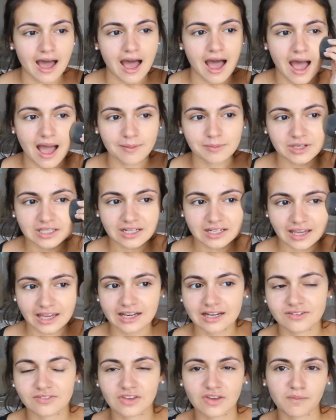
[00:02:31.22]
I'm gonna
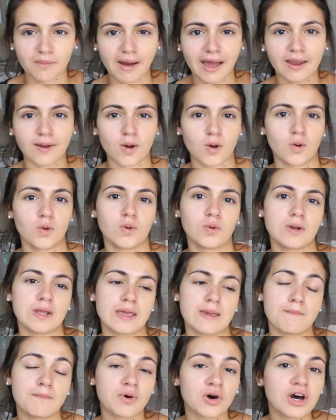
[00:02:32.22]
kind of give my own
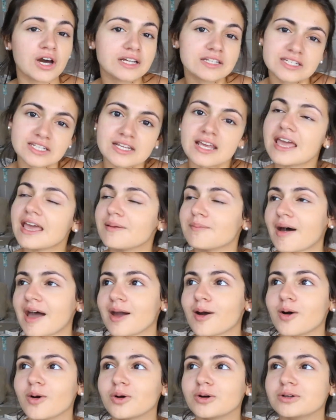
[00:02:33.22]
input and
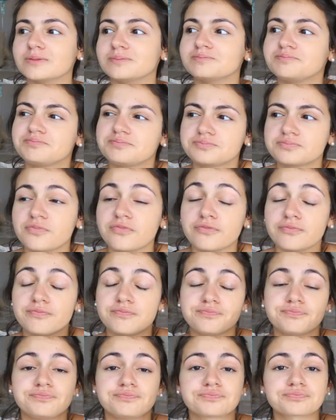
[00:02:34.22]
my own
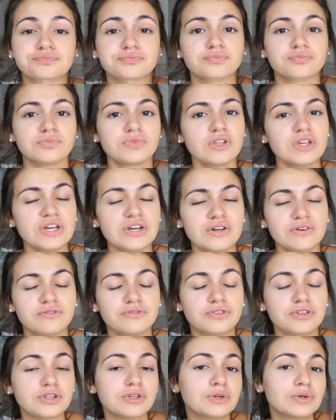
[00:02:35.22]

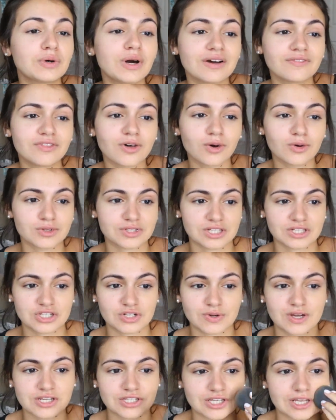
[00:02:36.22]
view of the whole
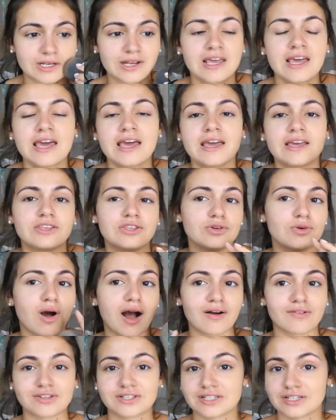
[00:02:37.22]
situation. You
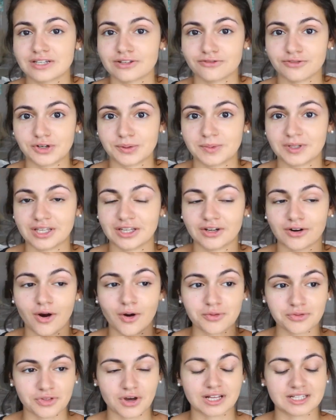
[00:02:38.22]
obviously can formulate your
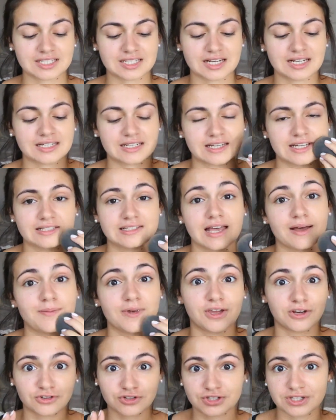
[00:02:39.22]
own thoughts and ideas.
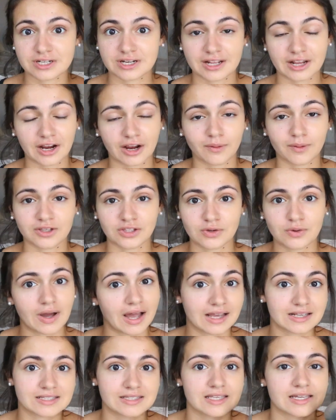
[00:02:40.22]
I'm interested in hearing what you
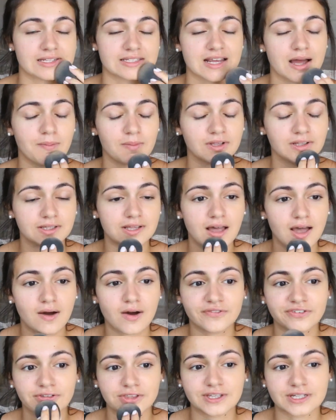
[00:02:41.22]
guys think down below,
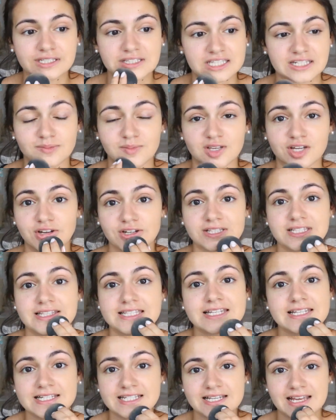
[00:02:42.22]
if you think it's gonna be a good
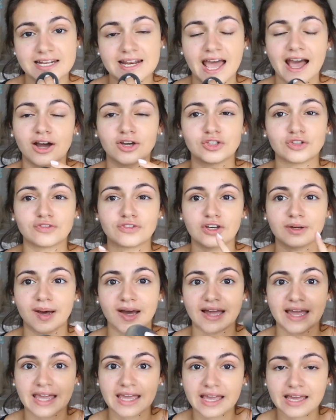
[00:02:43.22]
season, how you feel
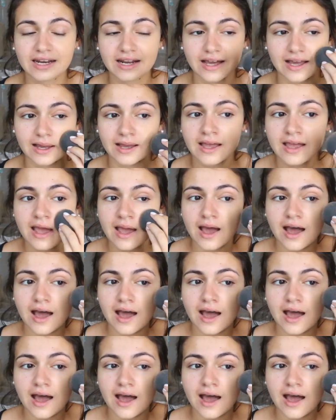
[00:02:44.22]
about Hannah.